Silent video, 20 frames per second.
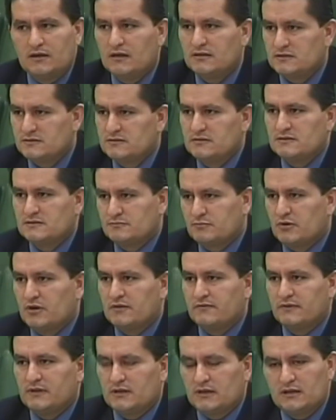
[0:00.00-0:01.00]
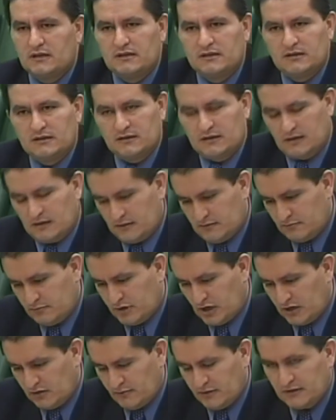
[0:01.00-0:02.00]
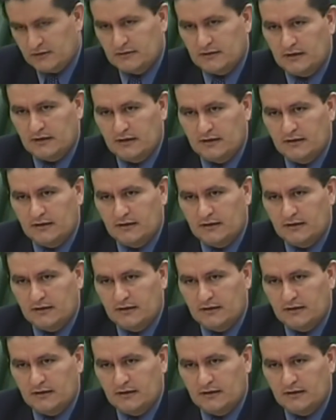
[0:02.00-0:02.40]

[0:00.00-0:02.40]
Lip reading: It's part of the Canadian Parliament,